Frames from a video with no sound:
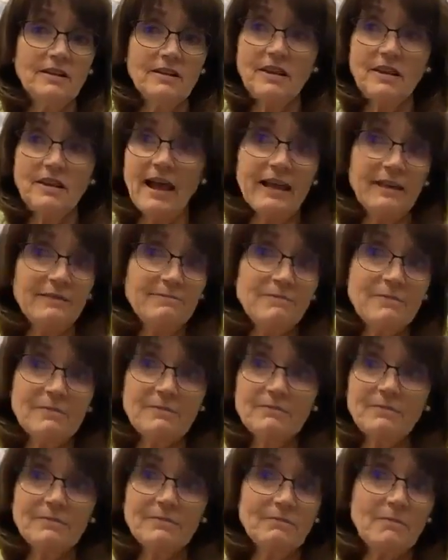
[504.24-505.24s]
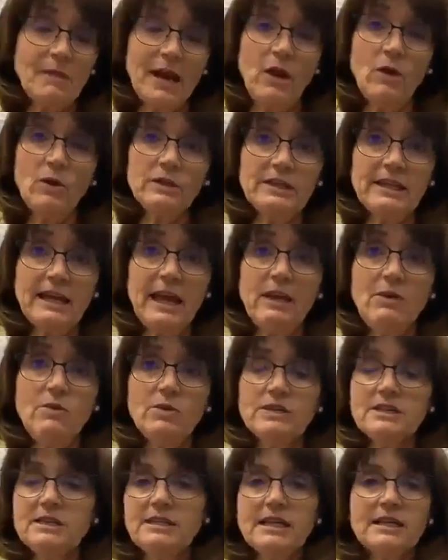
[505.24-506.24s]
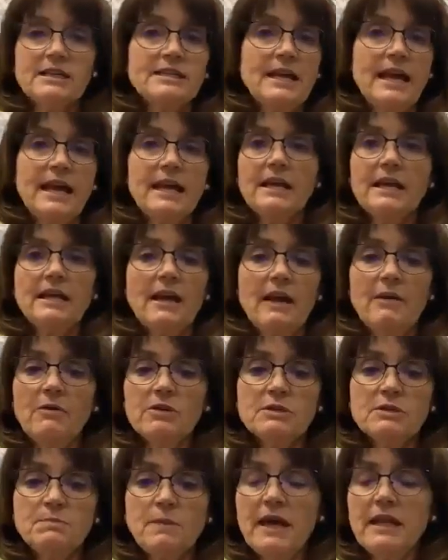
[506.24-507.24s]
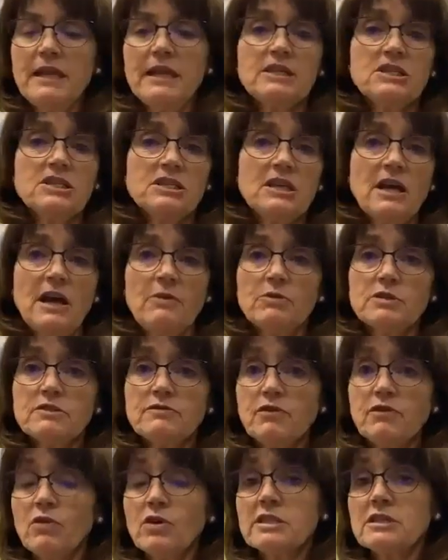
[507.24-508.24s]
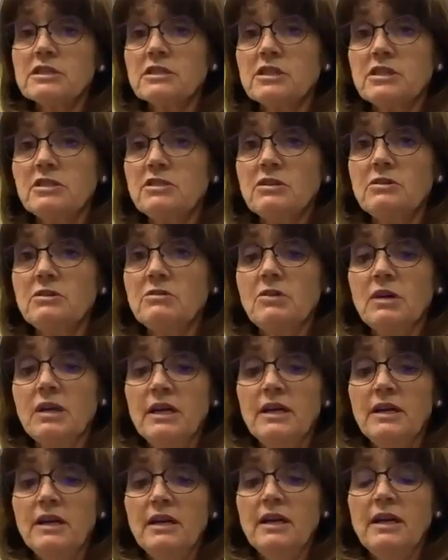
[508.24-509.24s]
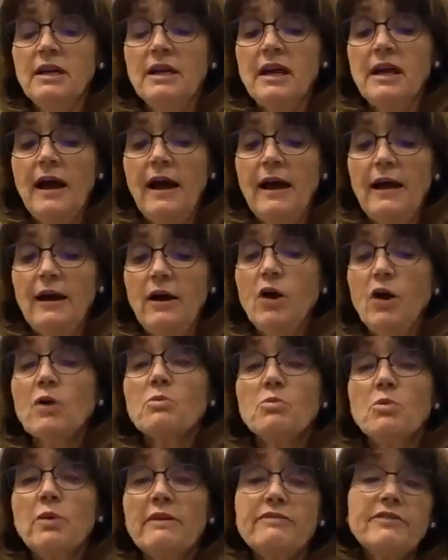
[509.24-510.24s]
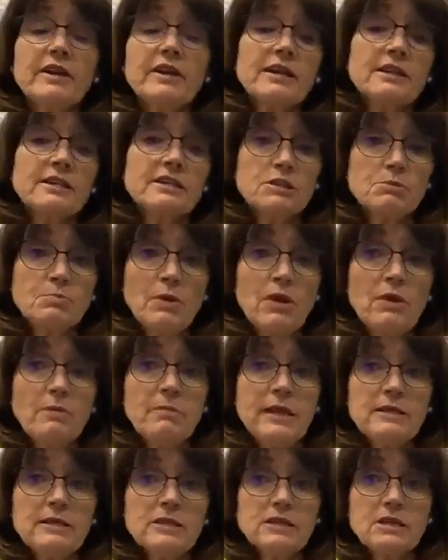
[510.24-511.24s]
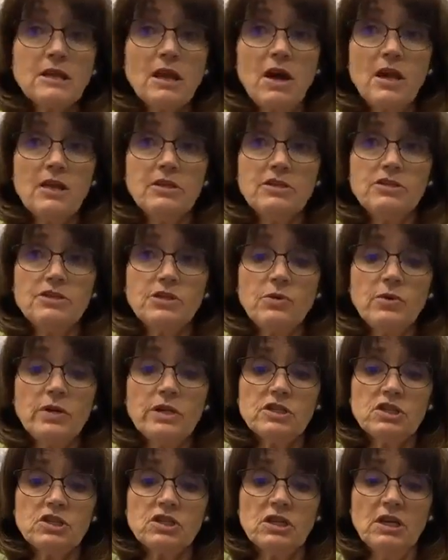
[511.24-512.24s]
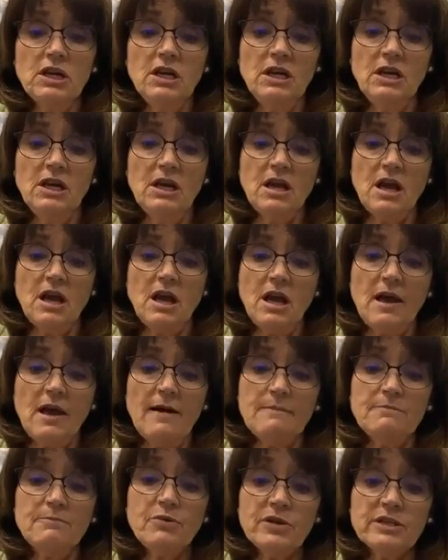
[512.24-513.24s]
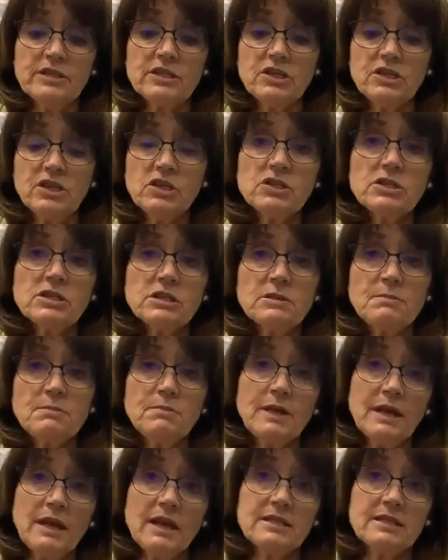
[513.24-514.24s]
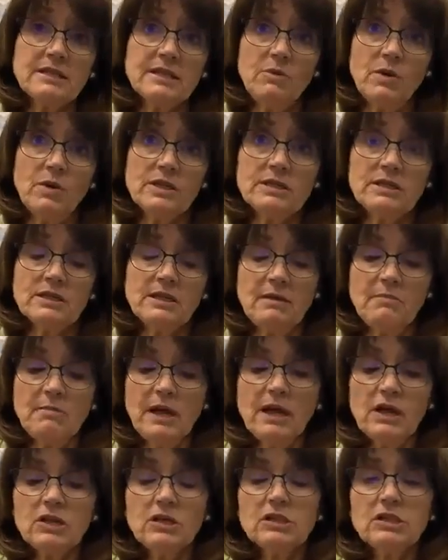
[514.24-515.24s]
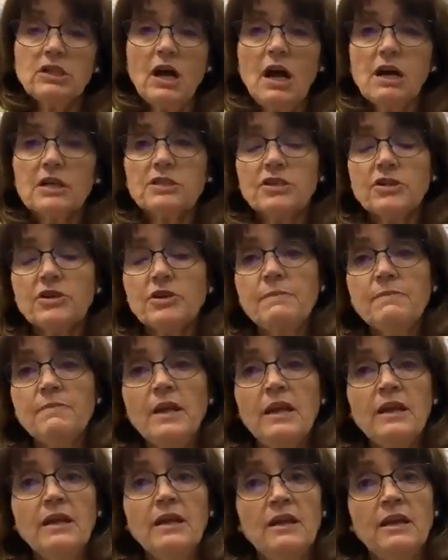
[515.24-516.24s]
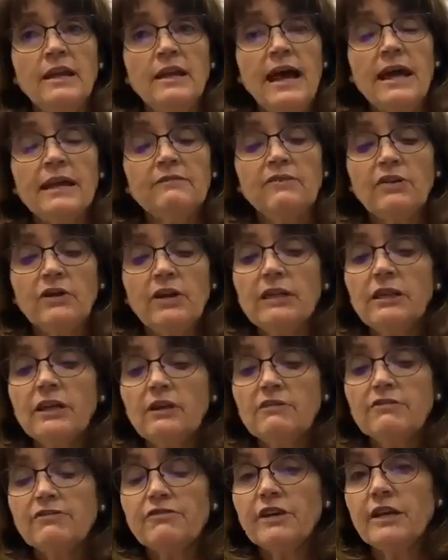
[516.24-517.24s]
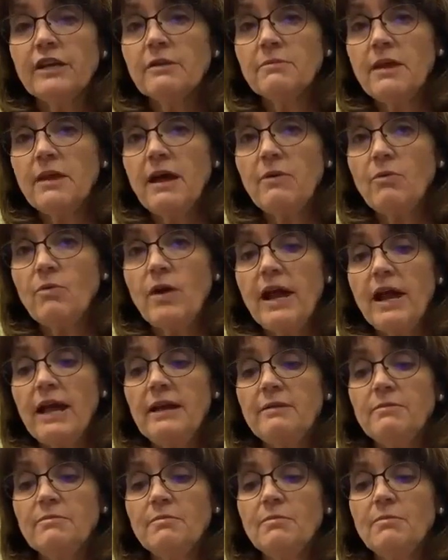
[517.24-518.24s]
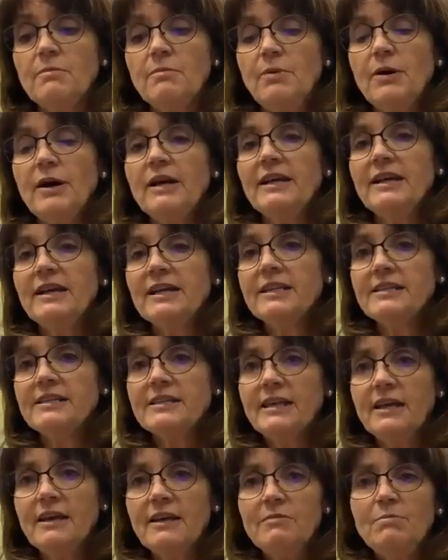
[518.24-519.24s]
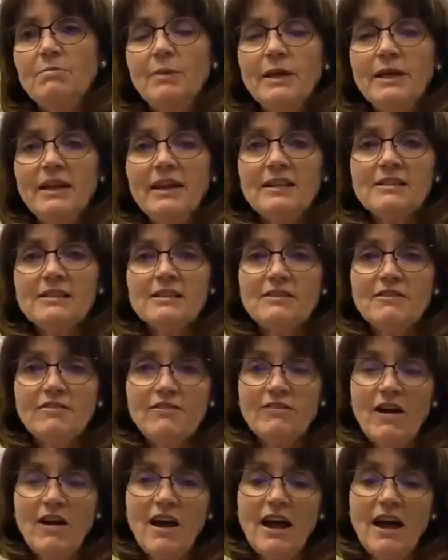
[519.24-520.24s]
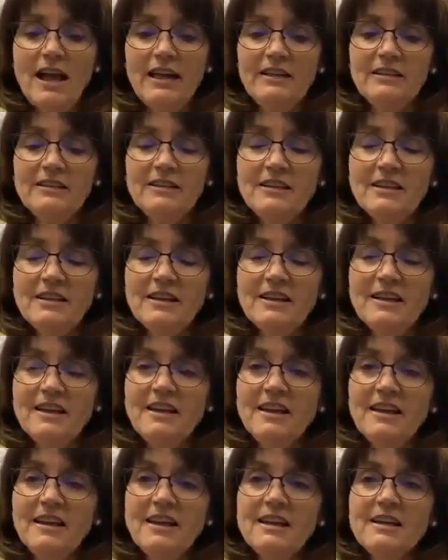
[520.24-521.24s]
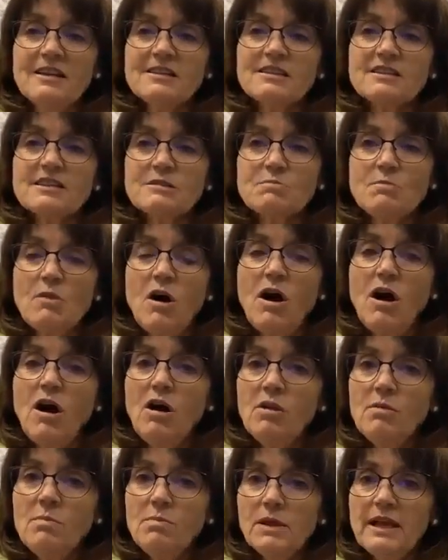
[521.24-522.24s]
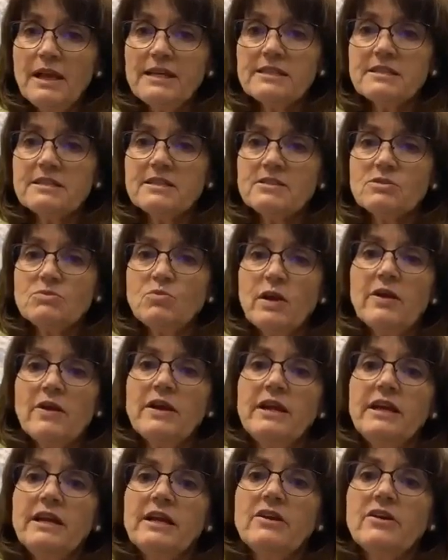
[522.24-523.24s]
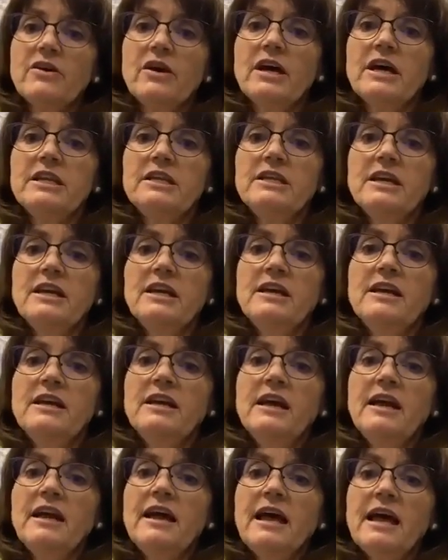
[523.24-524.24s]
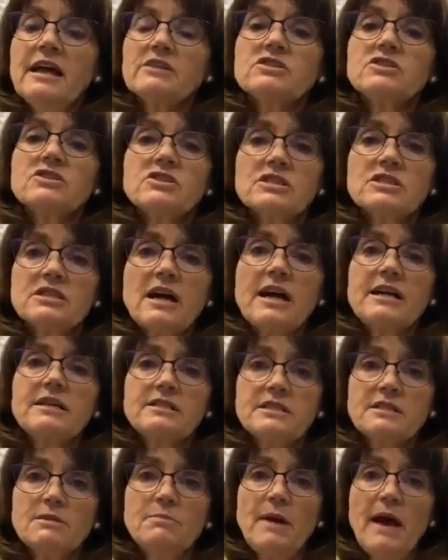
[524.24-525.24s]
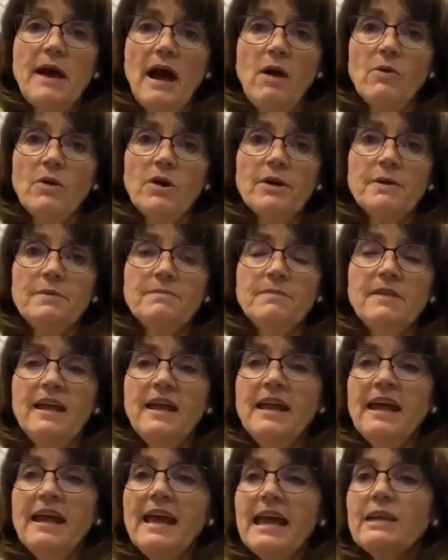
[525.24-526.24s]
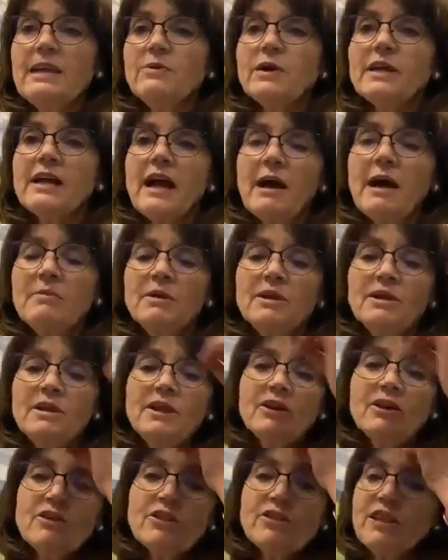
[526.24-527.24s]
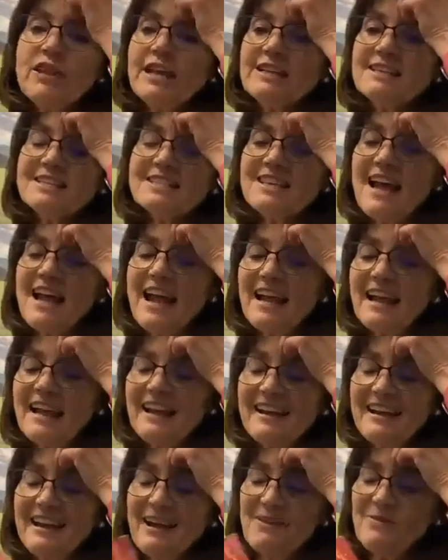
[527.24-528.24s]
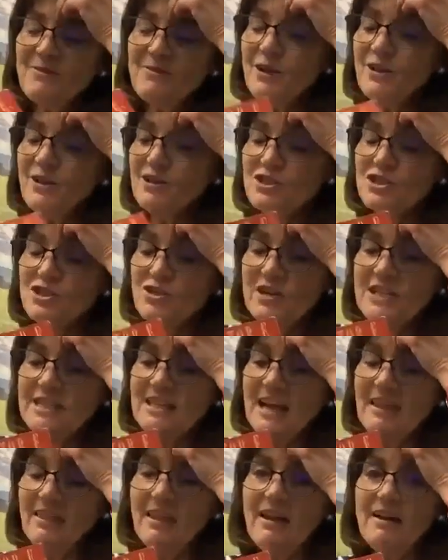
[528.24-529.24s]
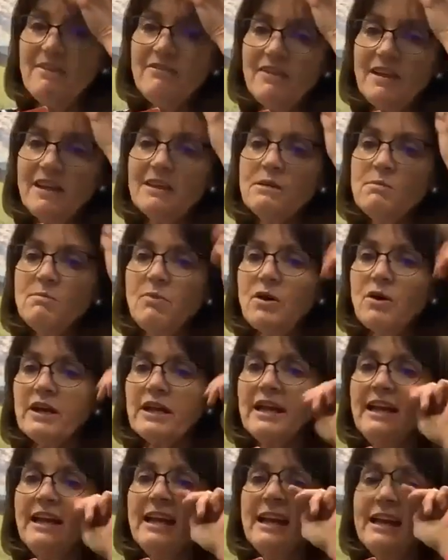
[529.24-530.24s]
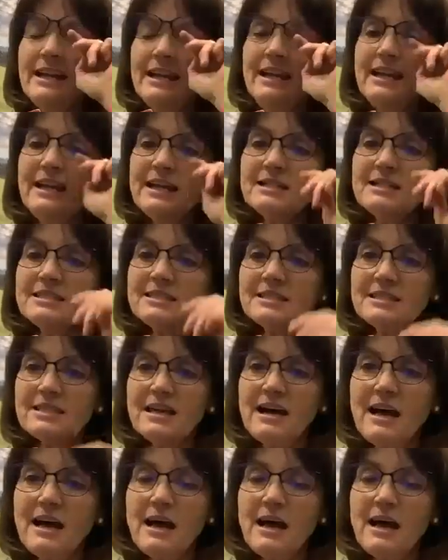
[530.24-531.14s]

Like, my whole day was dictated. I was punished. I was forced to do horrific experiments on the Jewish prisoners because he was a medical doctor, had very little freedom that way. But he did begin to find small places where he could exercise some power. And it would come in little things like one of the stories I love in the book is